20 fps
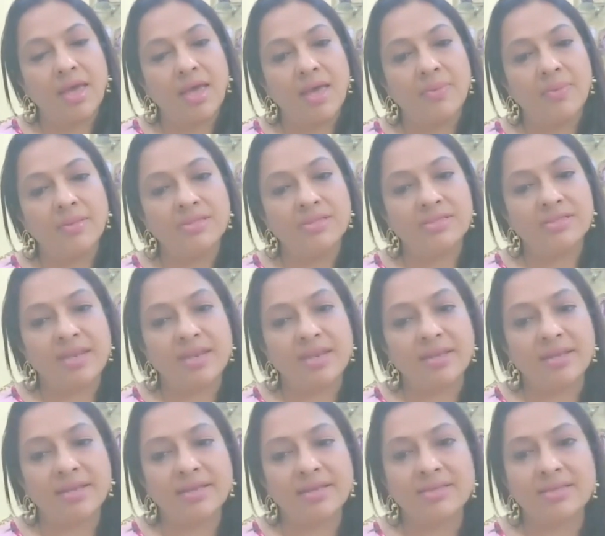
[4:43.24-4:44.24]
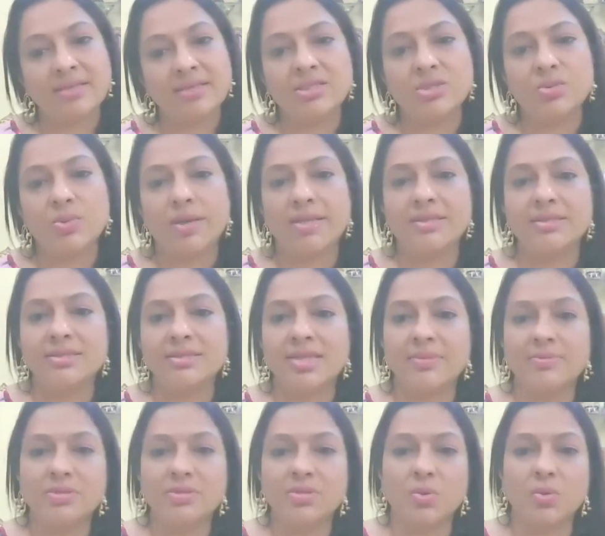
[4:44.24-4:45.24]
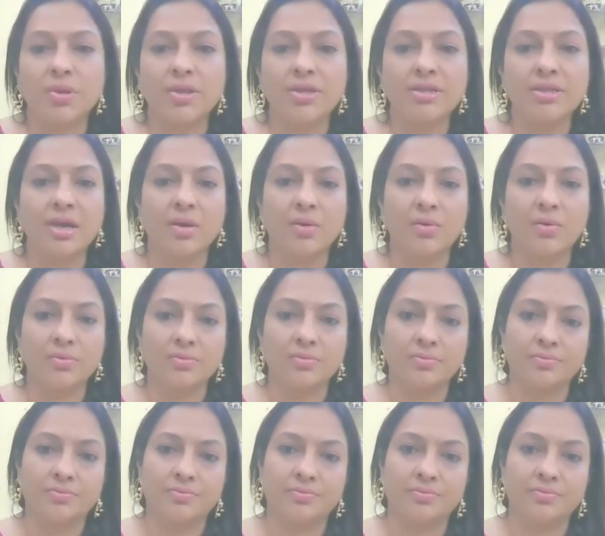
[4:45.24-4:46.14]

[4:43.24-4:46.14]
and the staircase has 20 steps going down.